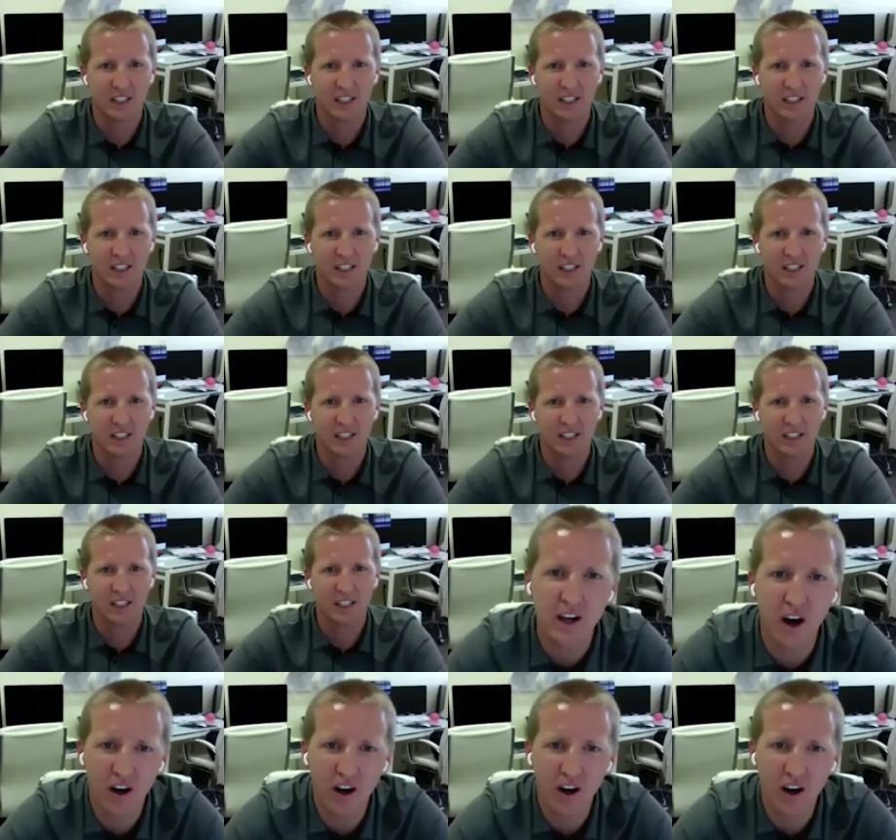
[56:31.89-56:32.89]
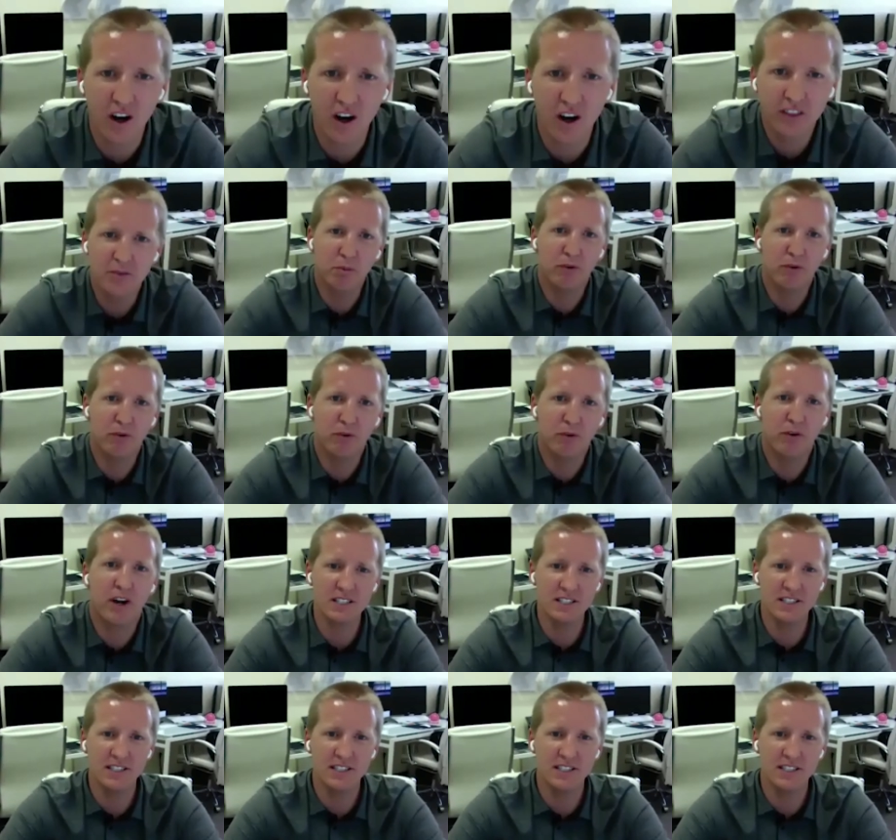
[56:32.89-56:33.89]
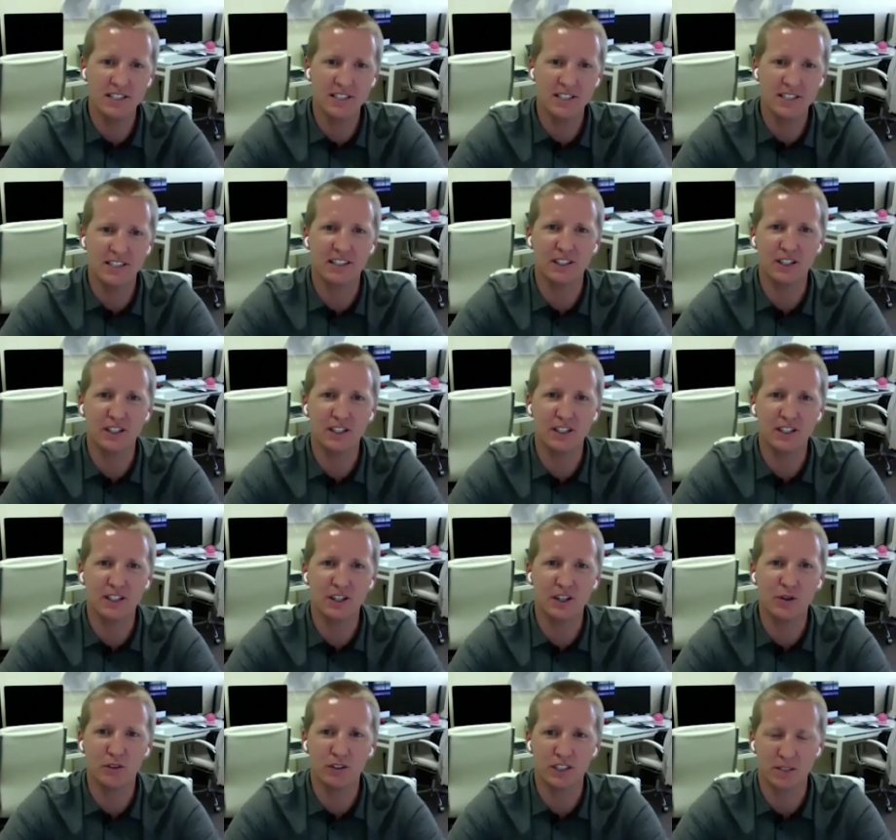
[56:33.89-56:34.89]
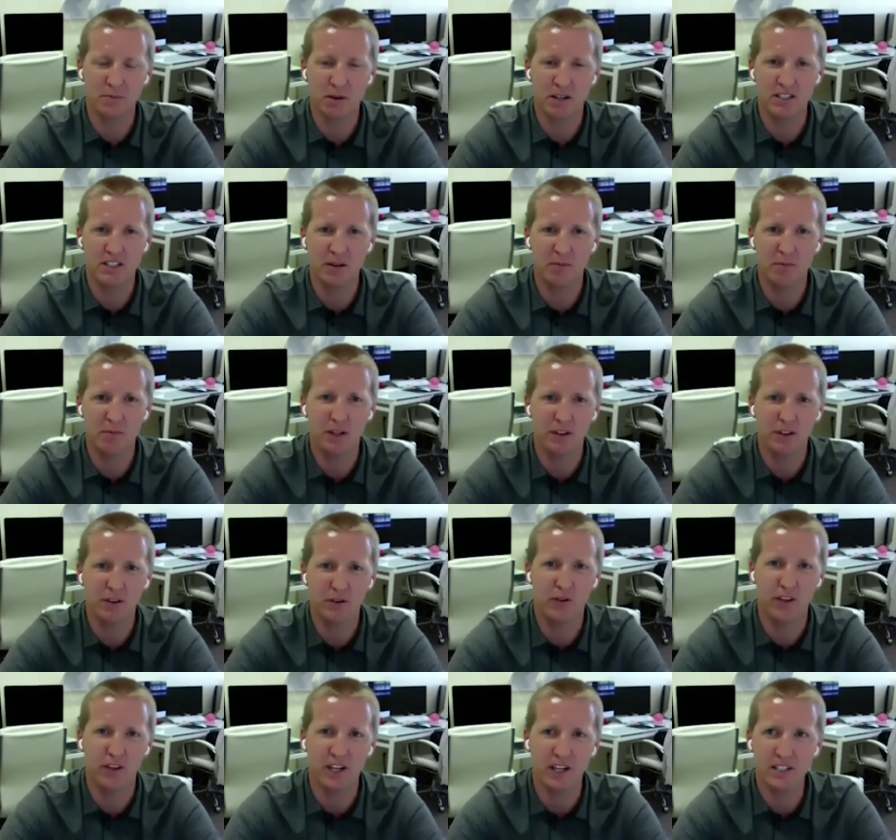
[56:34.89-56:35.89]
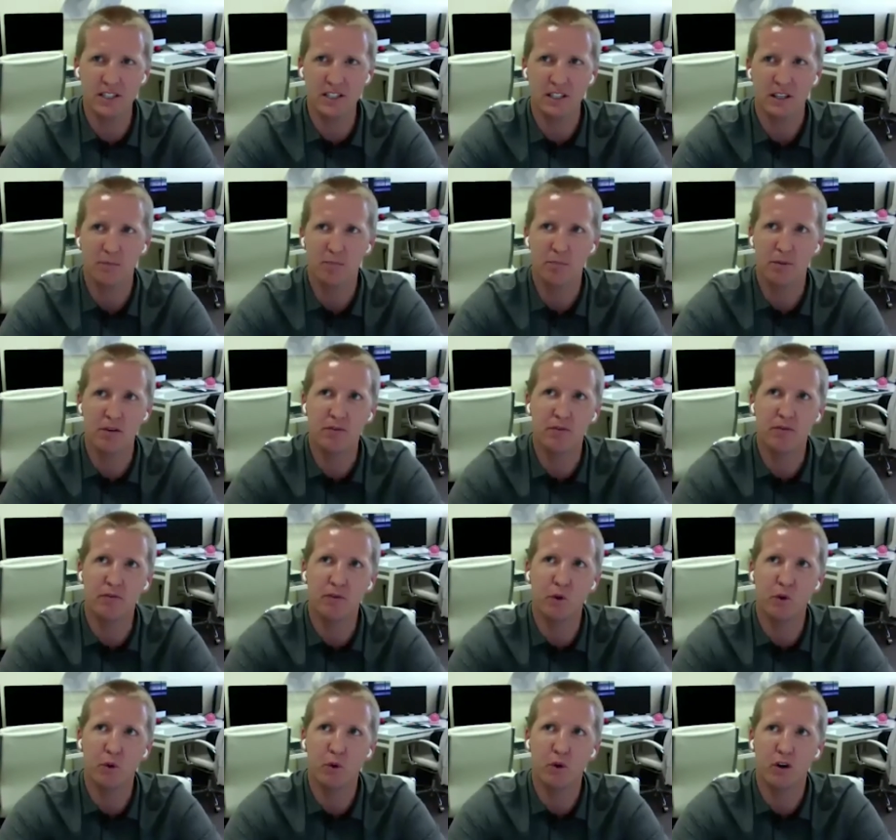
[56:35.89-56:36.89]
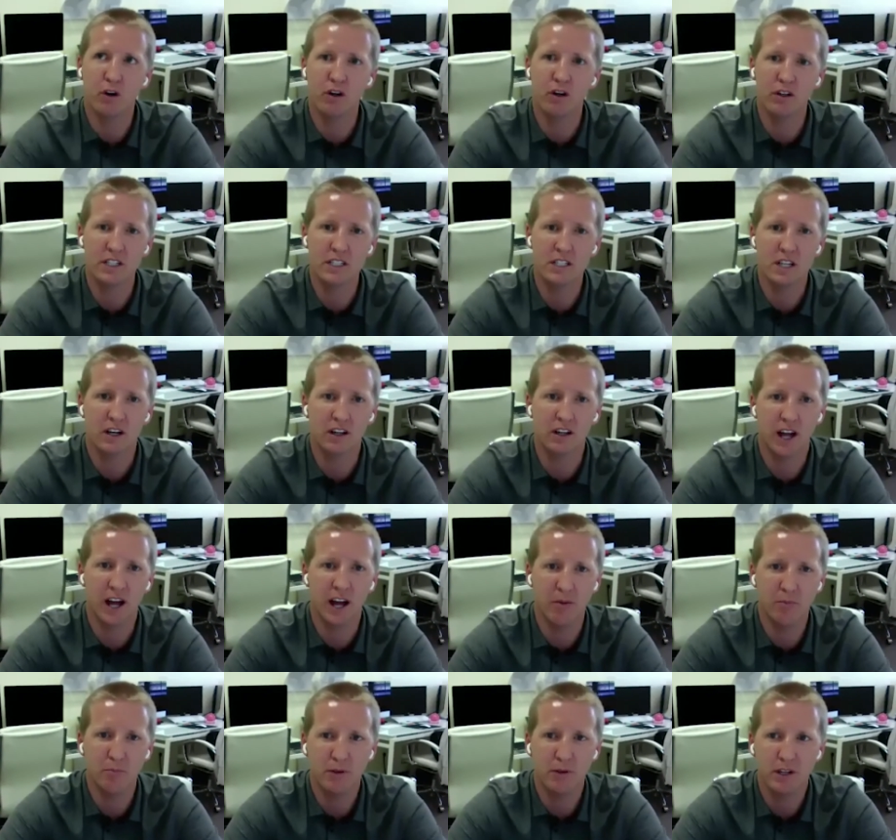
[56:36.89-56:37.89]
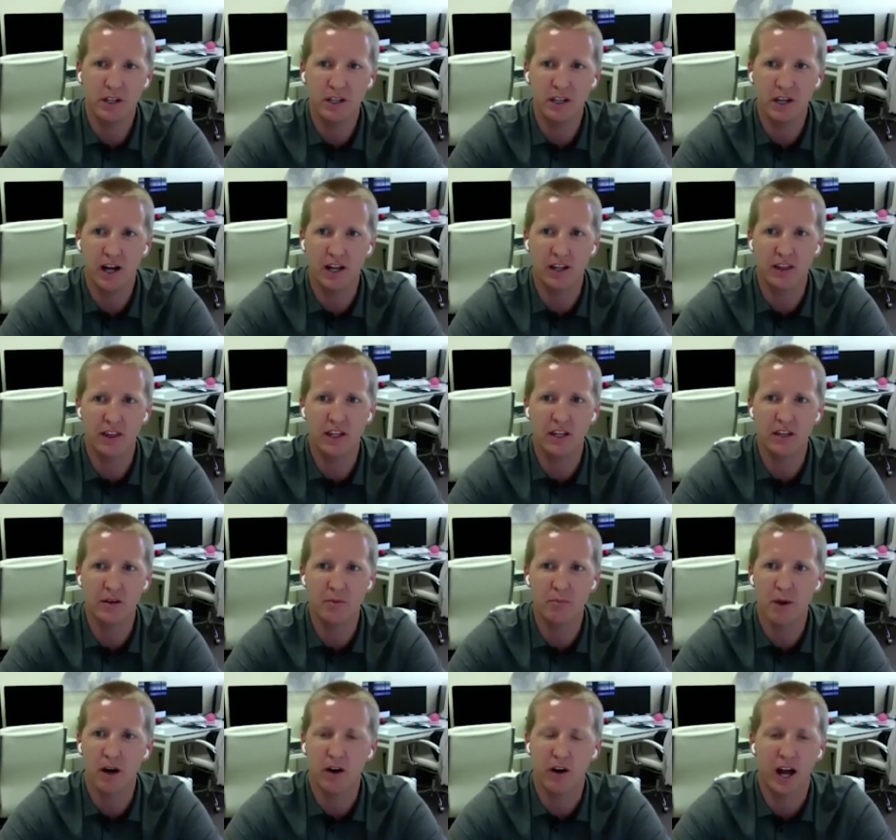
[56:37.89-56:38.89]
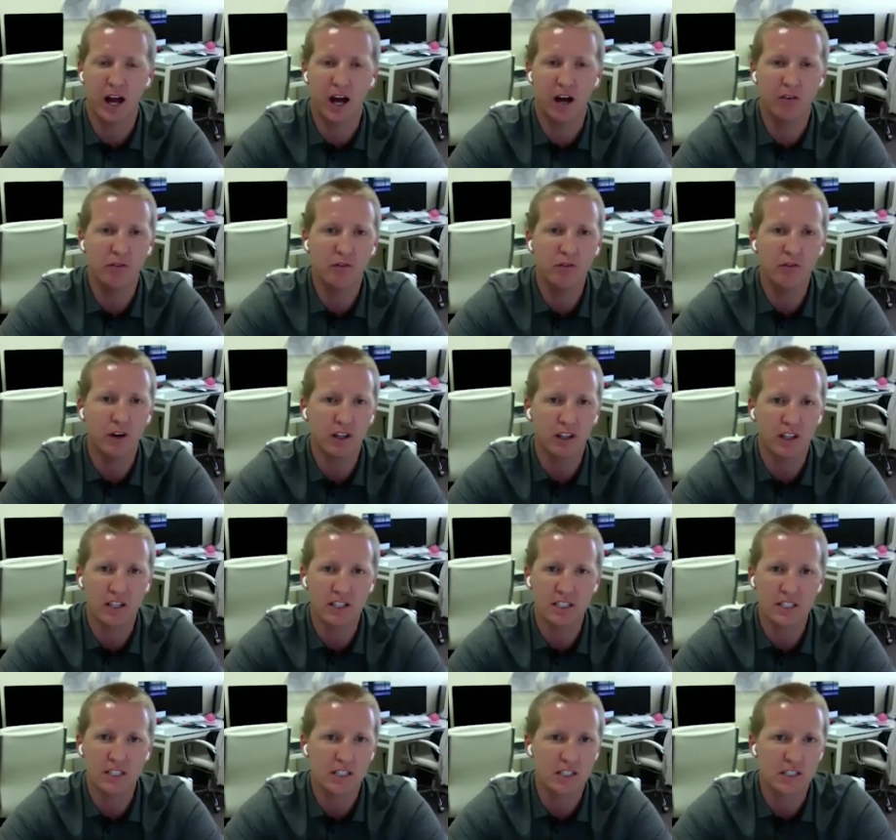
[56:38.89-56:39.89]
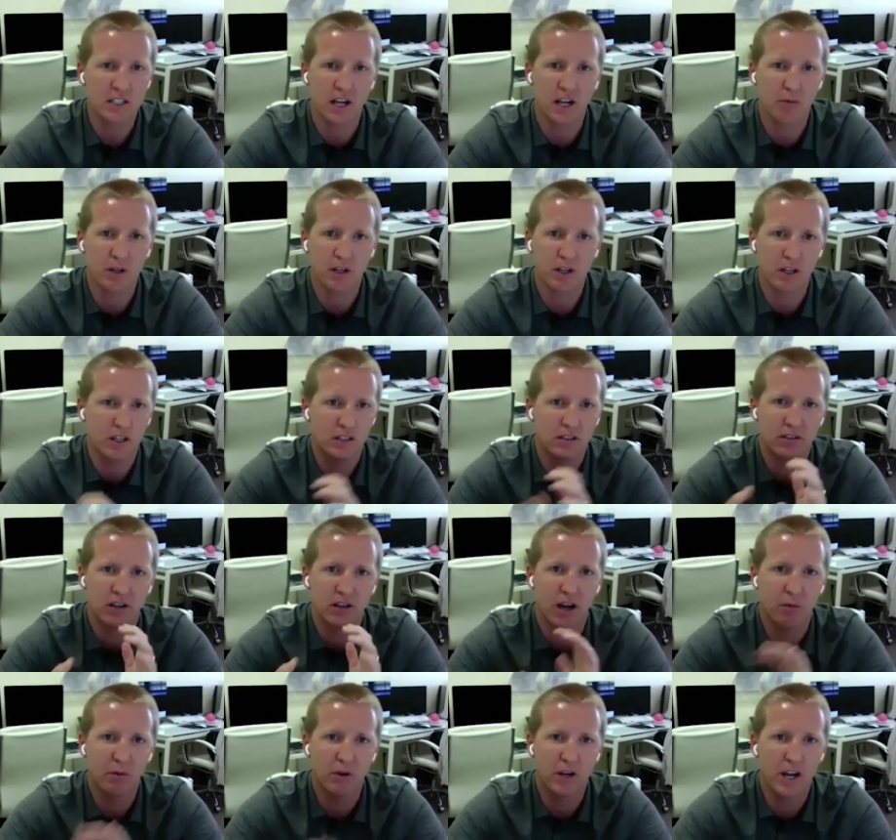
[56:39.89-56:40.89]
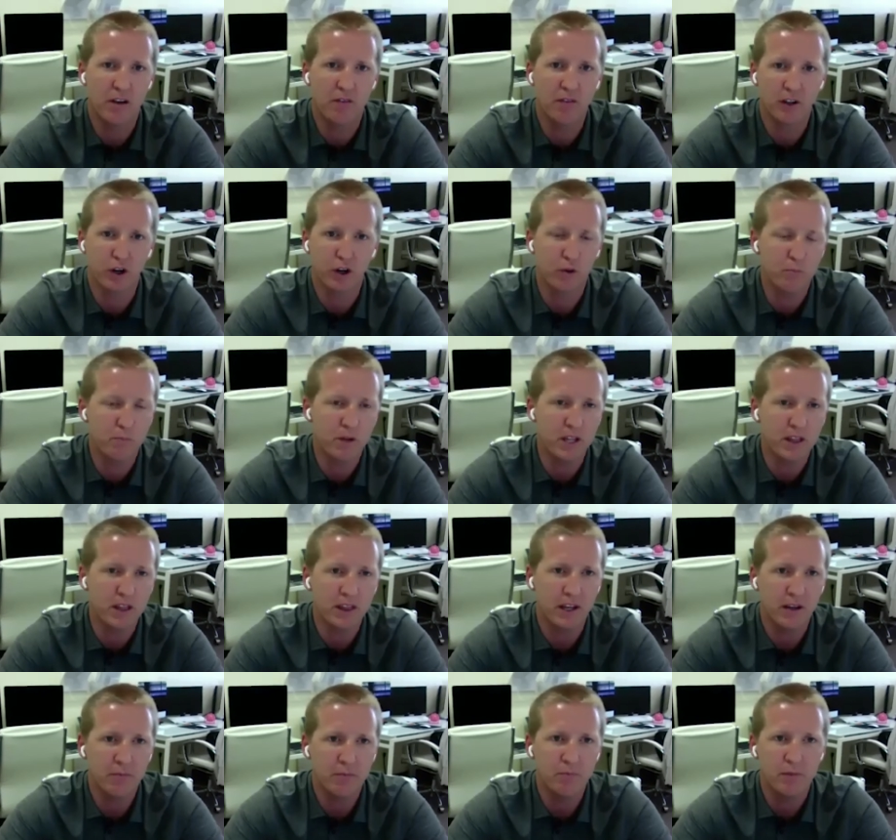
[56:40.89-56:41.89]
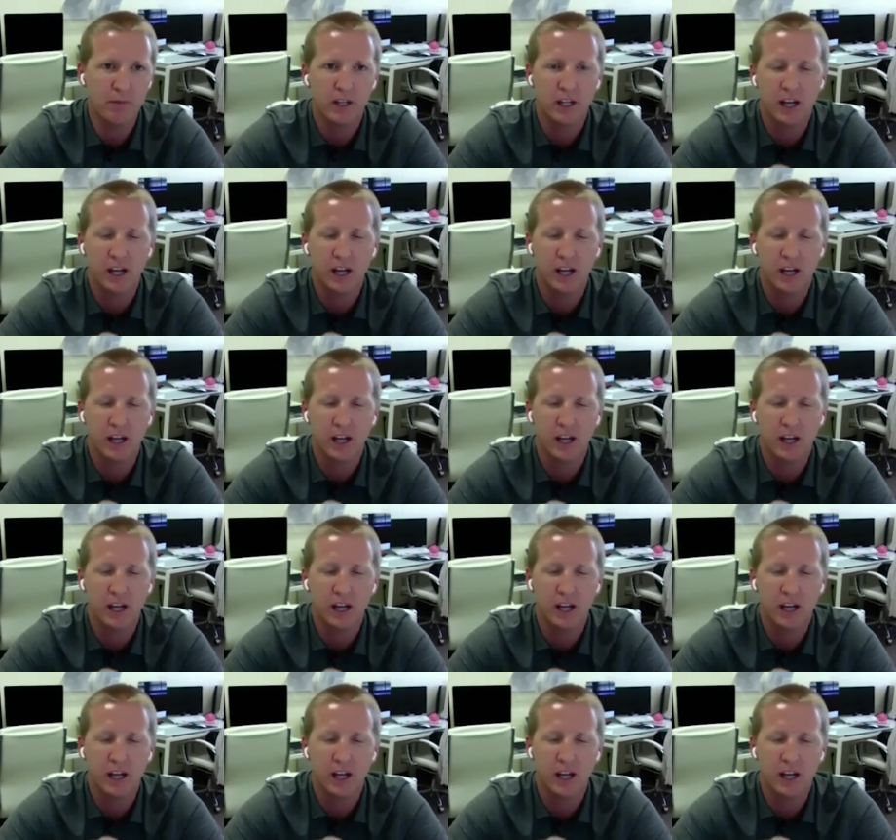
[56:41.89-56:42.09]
So I think online presence is huge, especially coming through this. Before this all happened, I think about half of our listings, I would never go meet them.